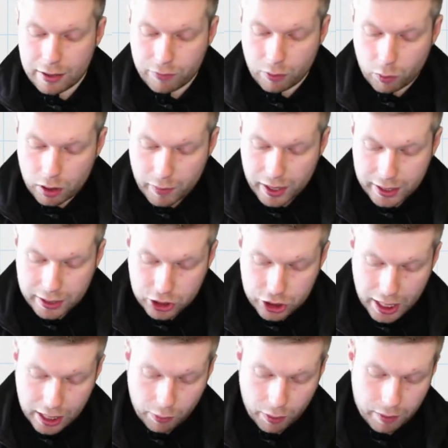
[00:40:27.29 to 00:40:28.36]
If I want to make it
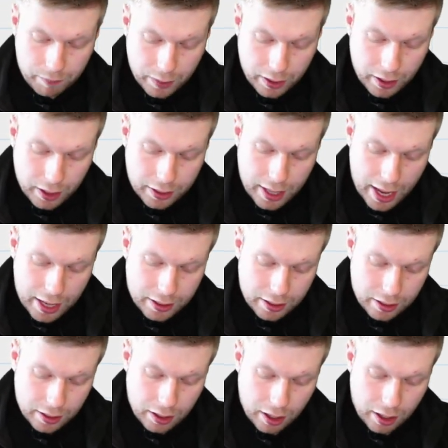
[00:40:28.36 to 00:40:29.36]
shallower, again,